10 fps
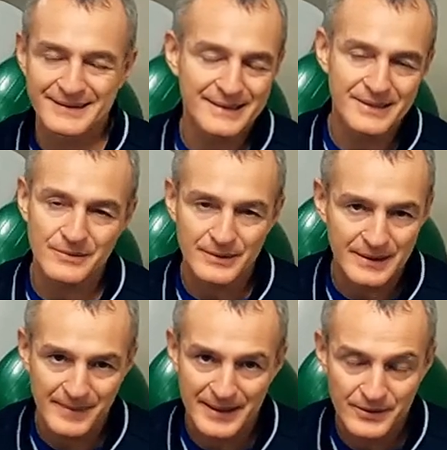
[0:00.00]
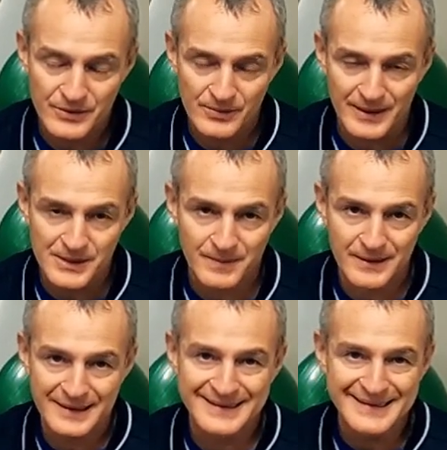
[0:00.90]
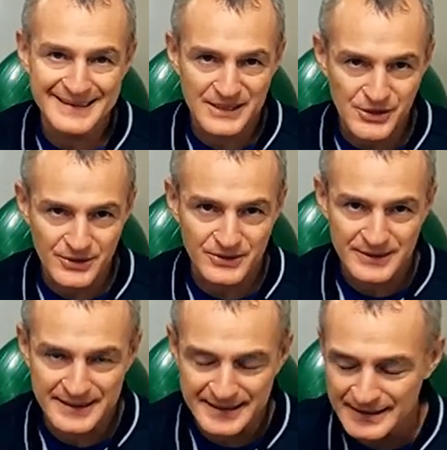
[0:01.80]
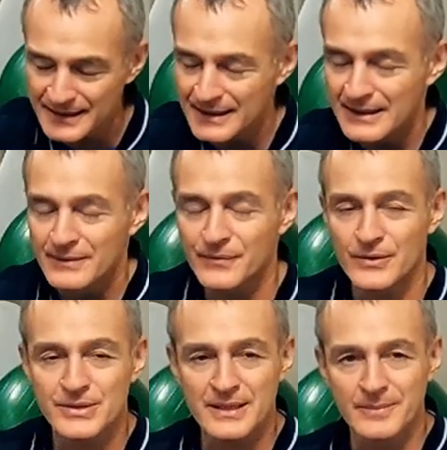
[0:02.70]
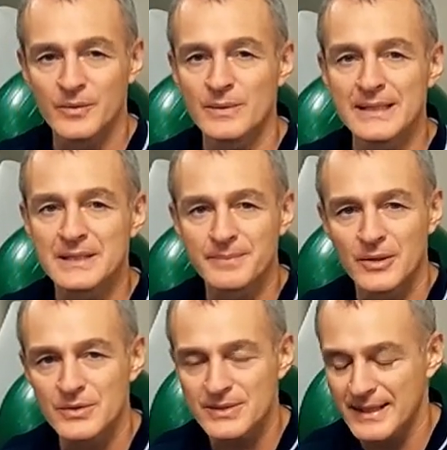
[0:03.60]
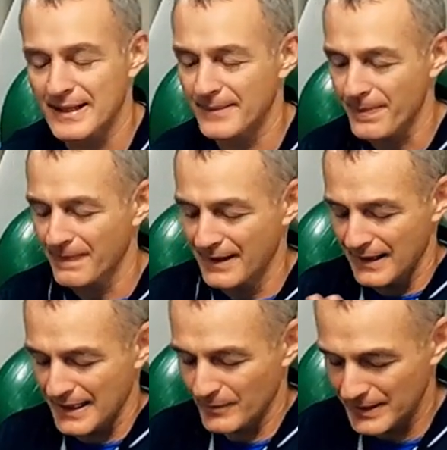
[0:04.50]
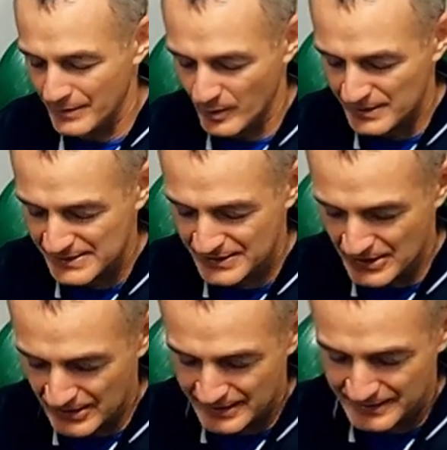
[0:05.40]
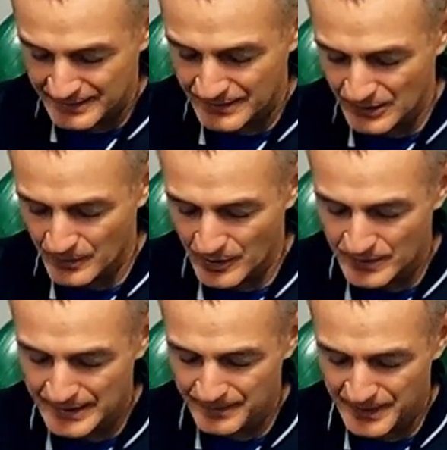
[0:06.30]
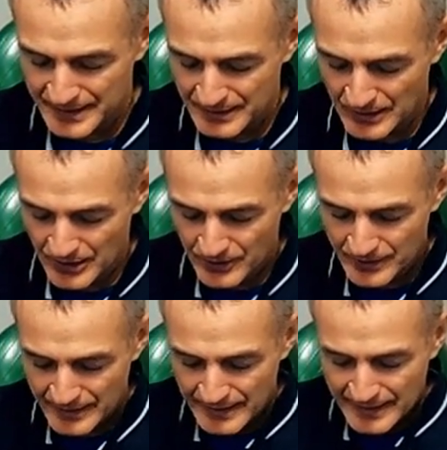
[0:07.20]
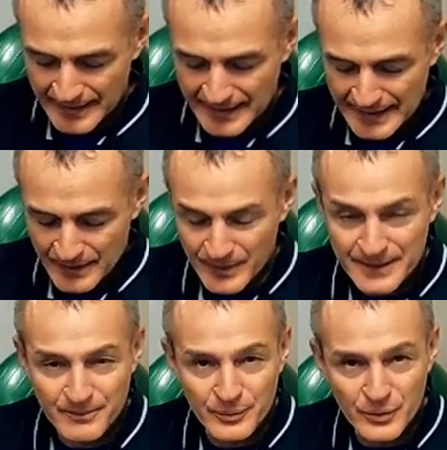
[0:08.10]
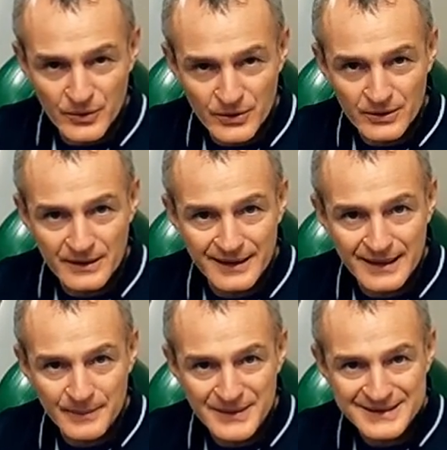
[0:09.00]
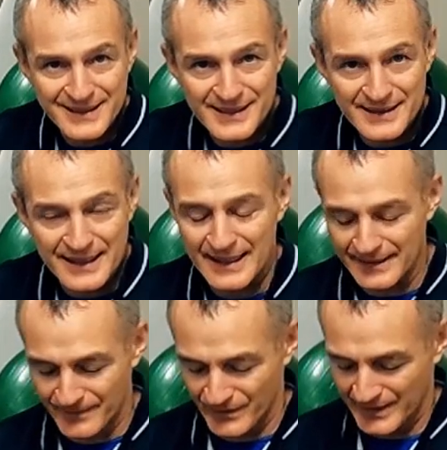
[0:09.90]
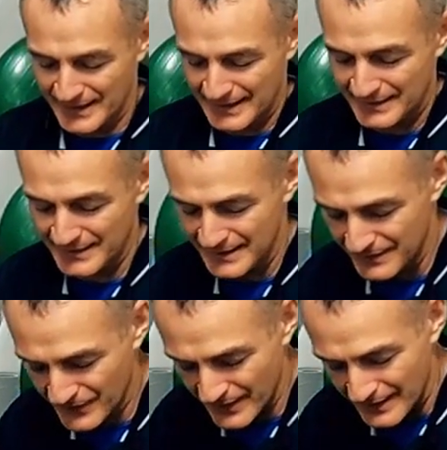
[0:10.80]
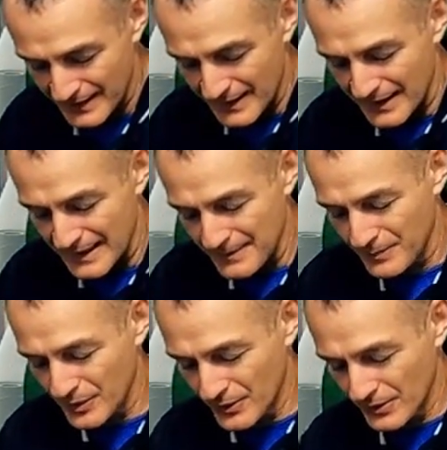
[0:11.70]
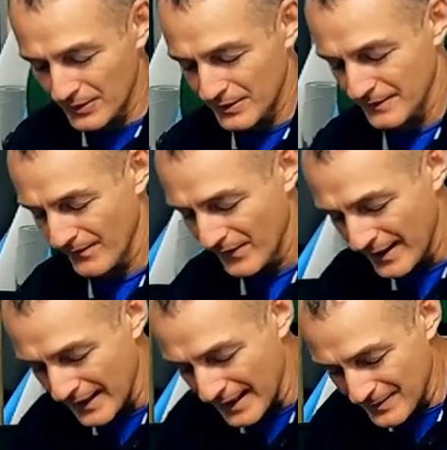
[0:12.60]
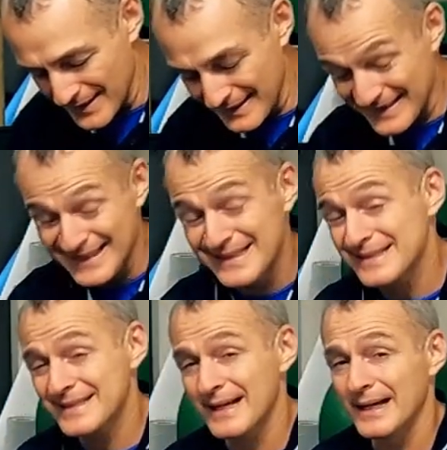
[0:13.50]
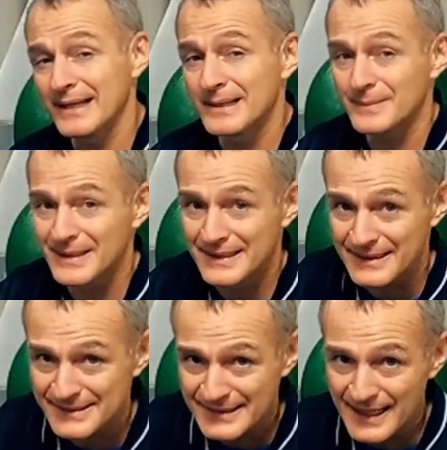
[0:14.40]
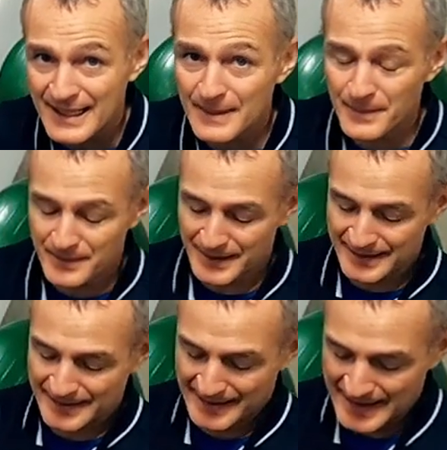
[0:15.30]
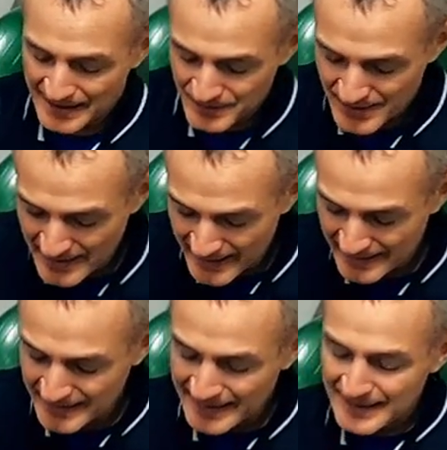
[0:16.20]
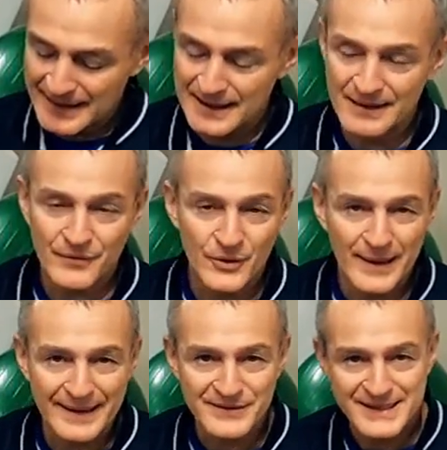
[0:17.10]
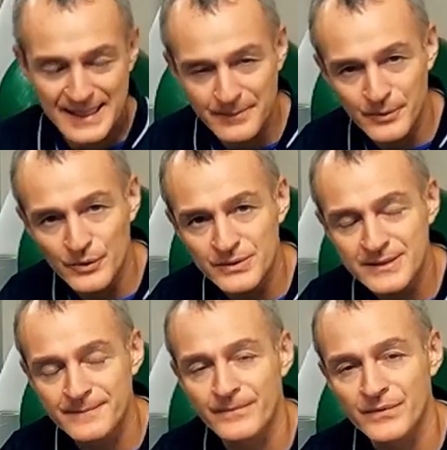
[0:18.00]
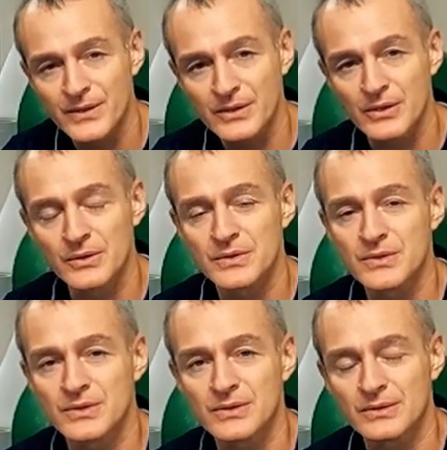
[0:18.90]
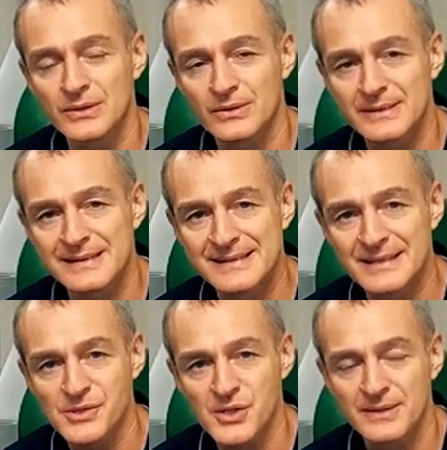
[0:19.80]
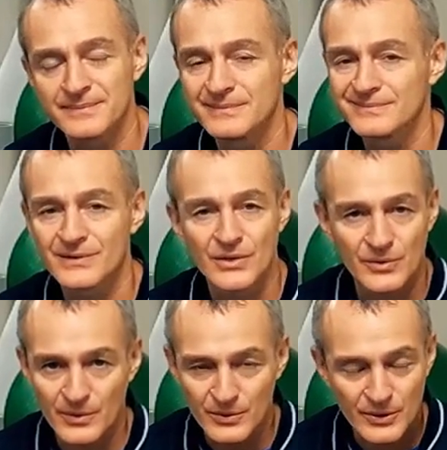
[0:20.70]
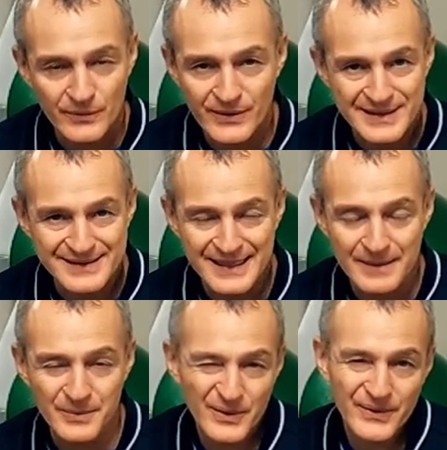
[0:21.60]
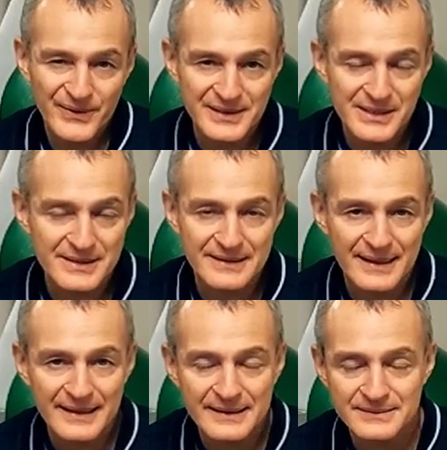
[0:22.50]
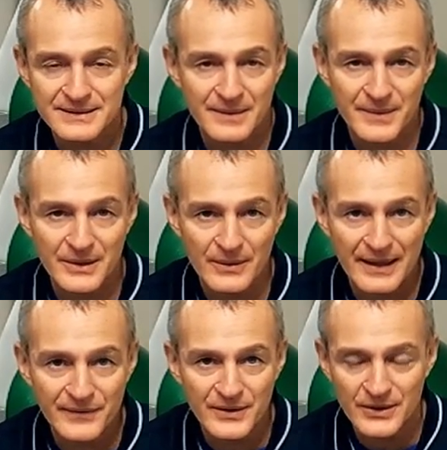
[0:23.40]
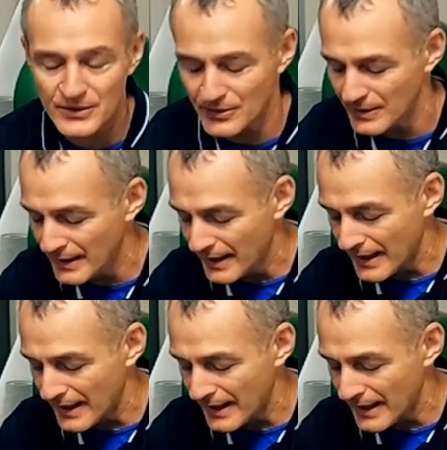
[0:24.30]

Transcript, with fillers: and it doesn't really matter too much. But initially, first couple weeks post-op, I want to start the rolling pin low and I want to pull up into the thigh. And then I lift, I pull, I'm getting the inside, I'm getting the top, I'm getting the outside. If you have staples to close your, your incision, don't roll over the staples. It's just not something you have to do.